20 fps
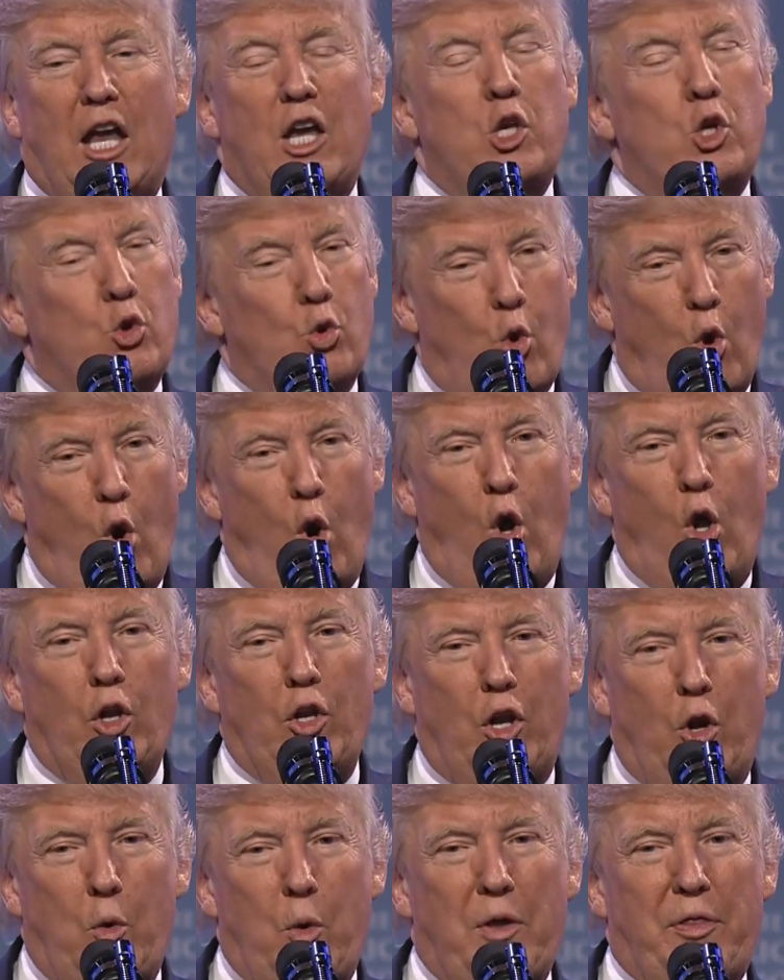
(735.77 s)
And you all
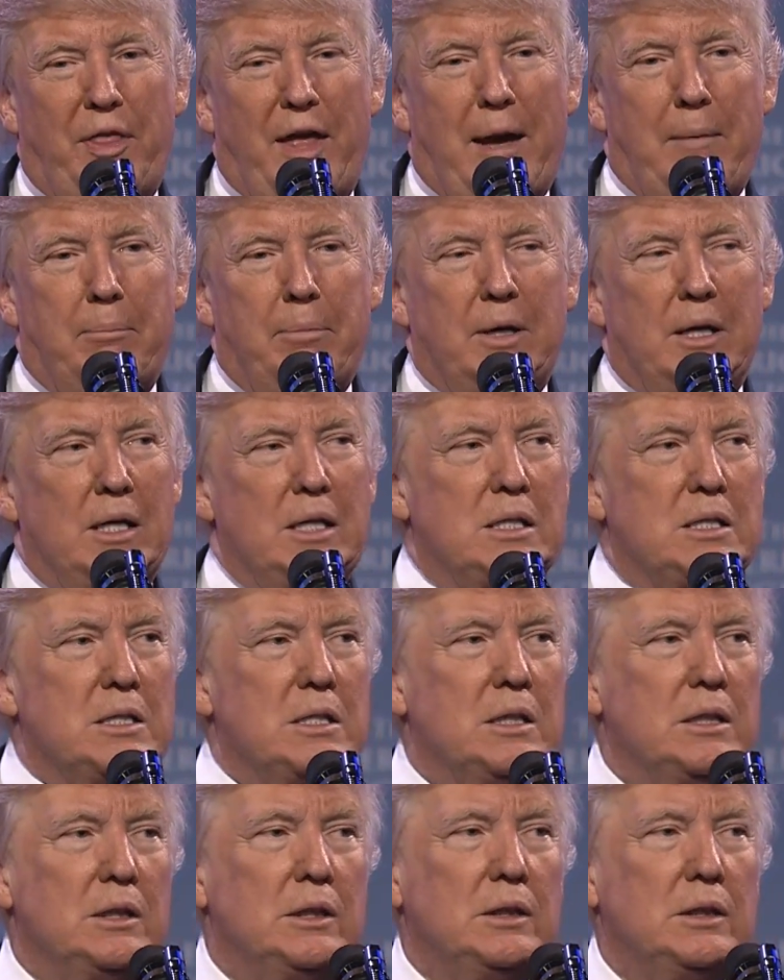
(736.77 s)
know what that means.